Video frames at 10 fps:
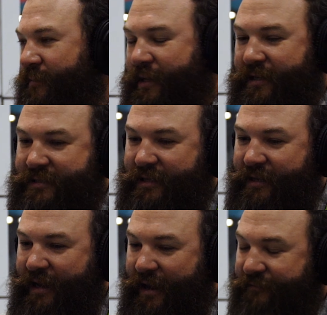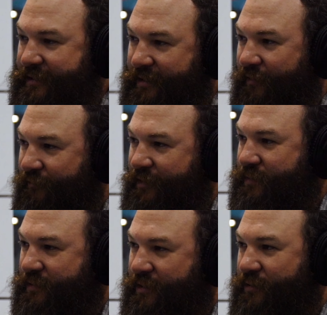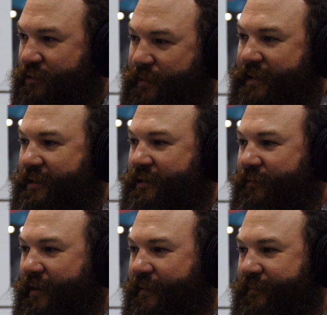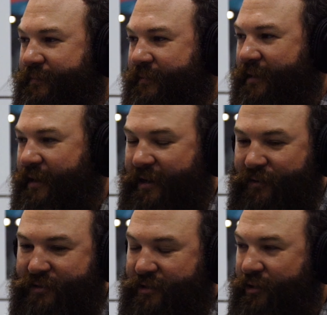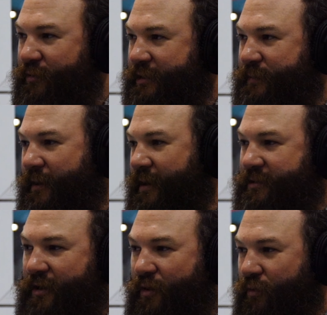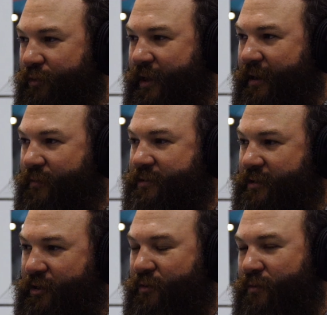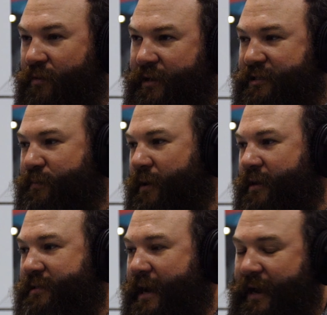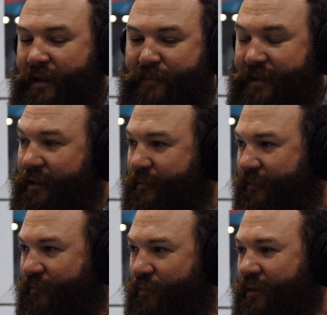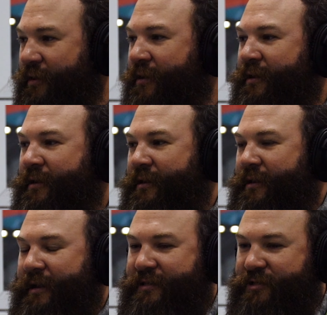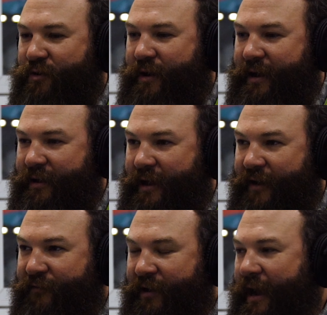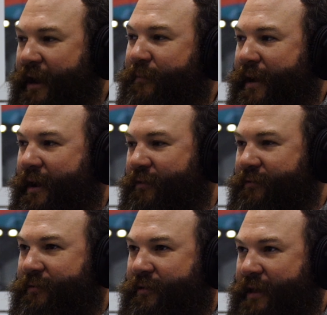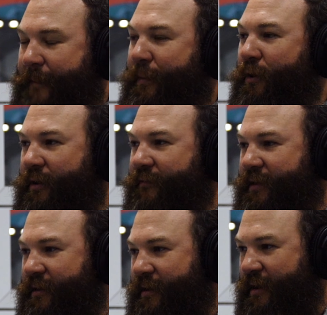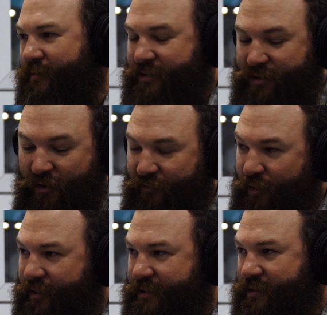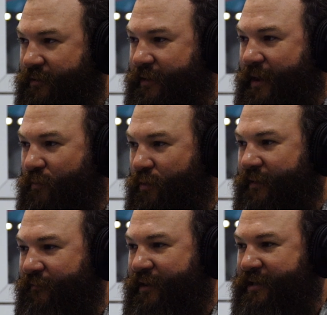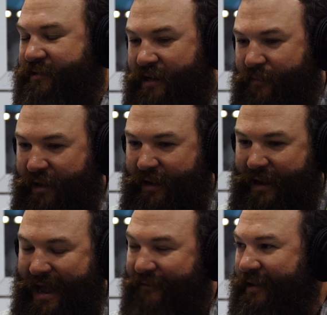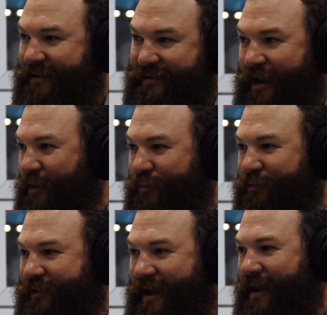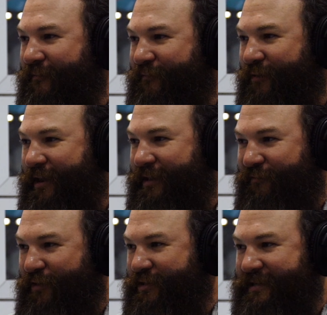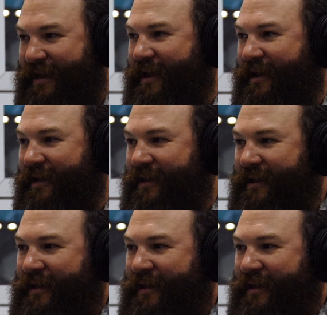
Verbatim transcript: because every single fish was a new species for him. Yeah. And it was a new experience. The whole thing was a new experience. I had been there before, and so I, I forgot about that part of it. And I was so focused on that one fish that I'm like having terrible time for like the first day.